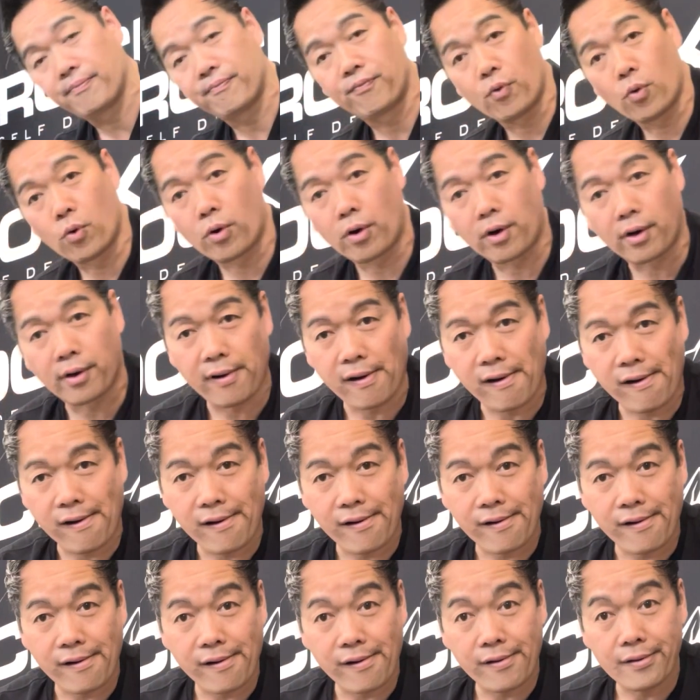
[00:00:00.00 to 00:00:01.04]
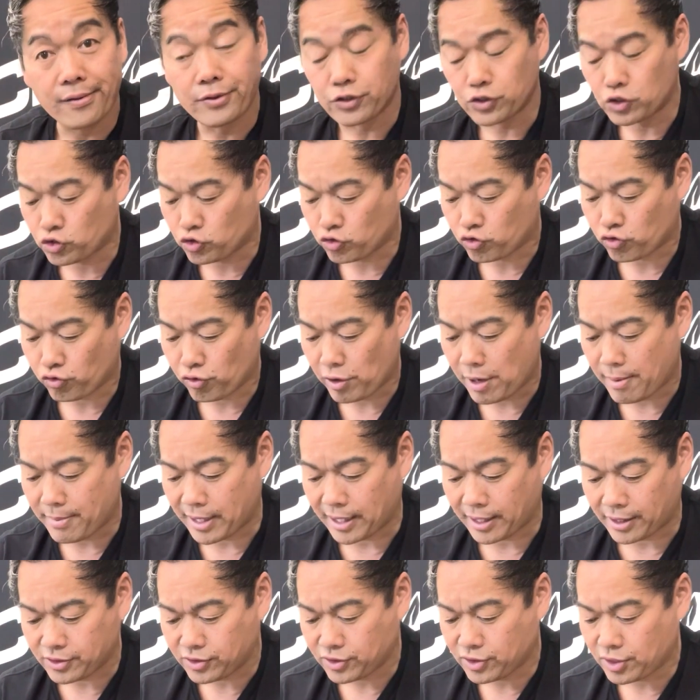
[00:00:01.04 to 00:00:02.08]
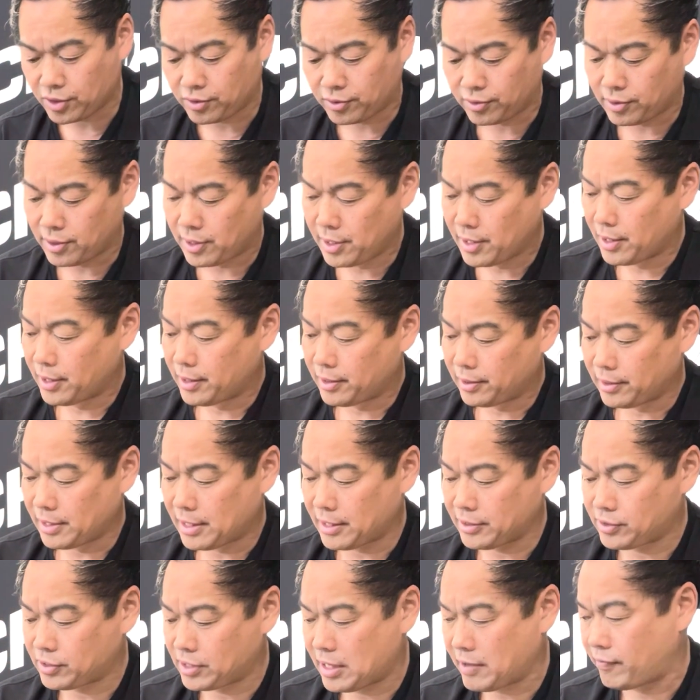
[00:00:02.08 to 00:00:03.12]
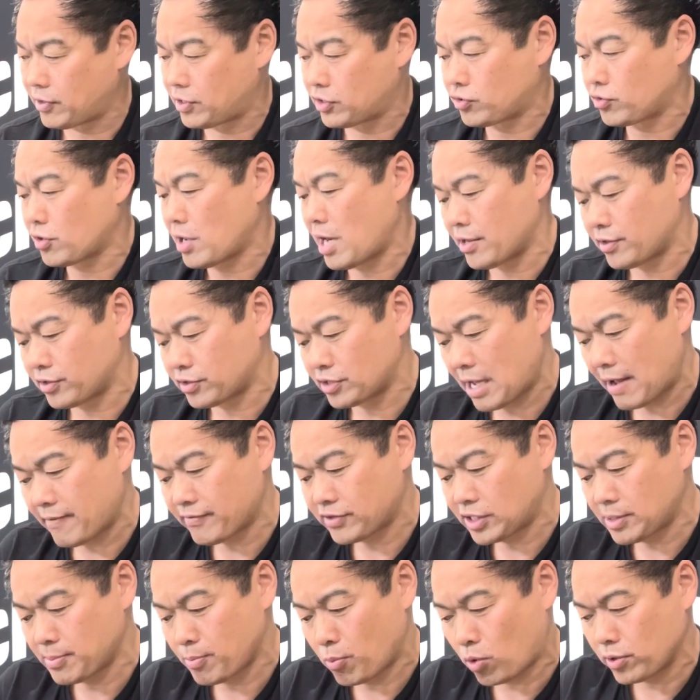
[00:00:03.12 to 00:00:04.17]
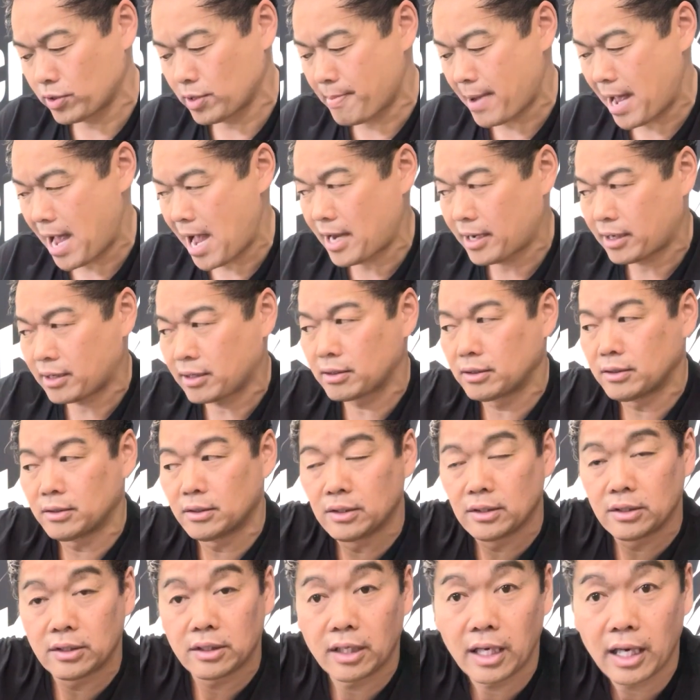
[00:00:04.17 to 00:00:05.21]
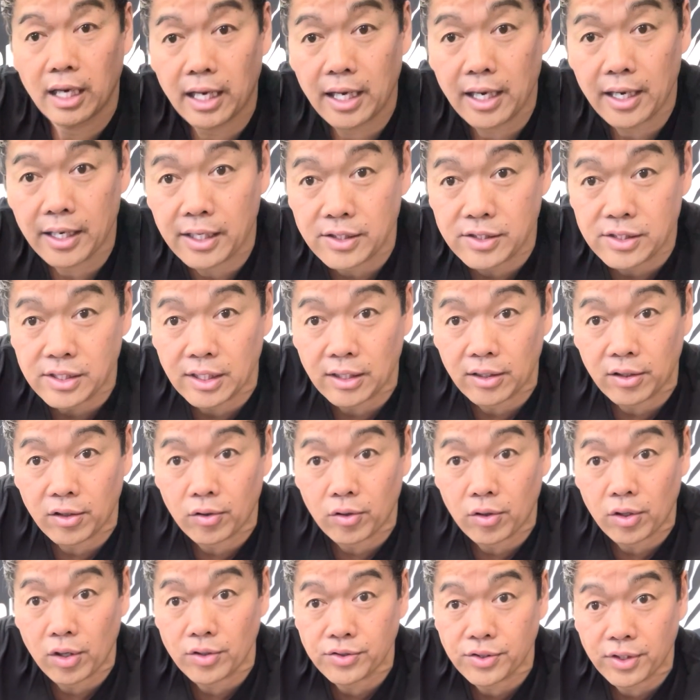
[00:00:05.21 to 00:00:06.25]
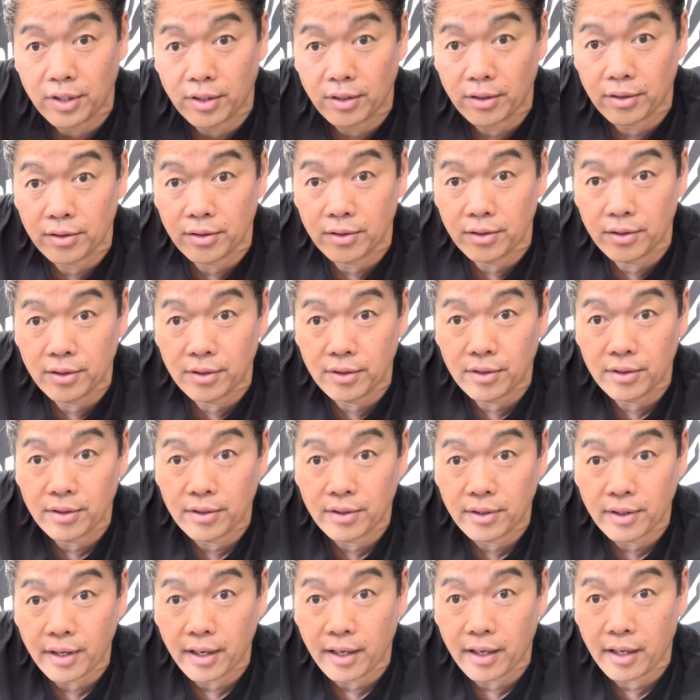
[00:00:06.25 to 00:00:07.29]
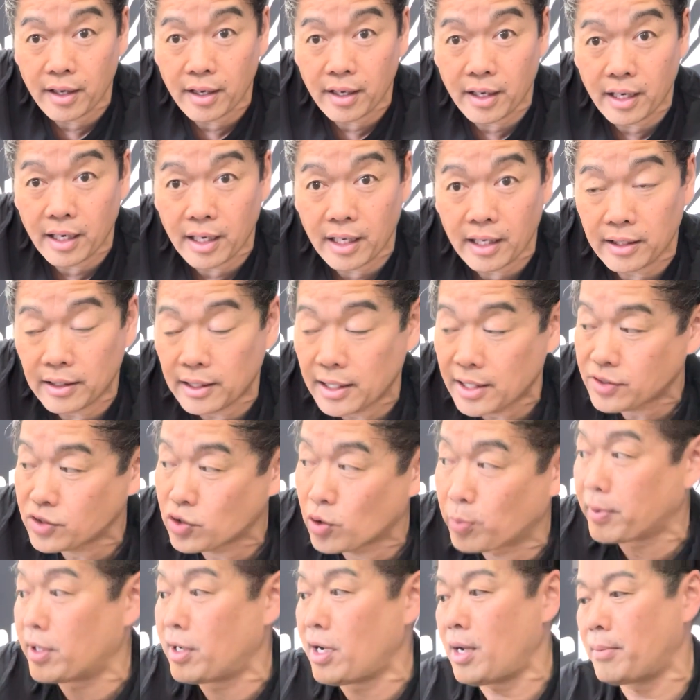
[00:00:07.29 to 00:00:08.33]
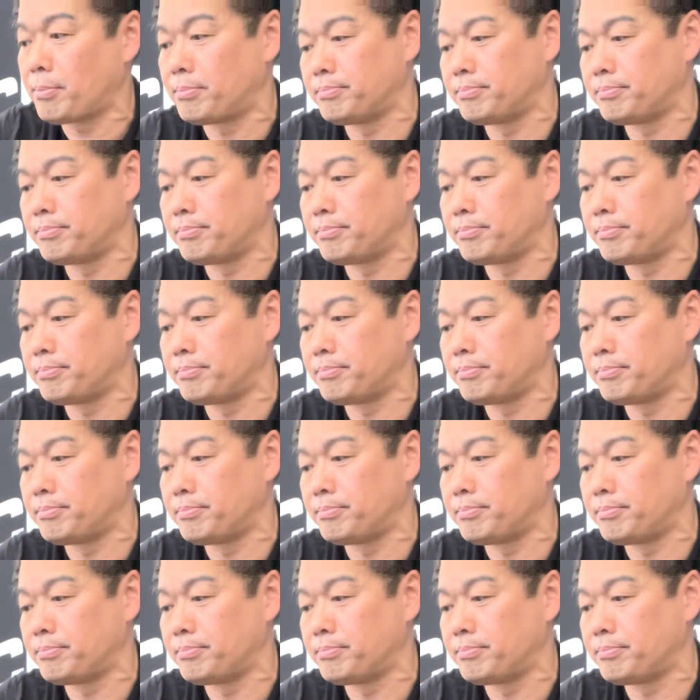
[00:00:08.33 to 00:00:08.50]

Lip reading: for trimming. So let's give it a try. There's obviously more in the back. I can see it a little closer. And let's open it up.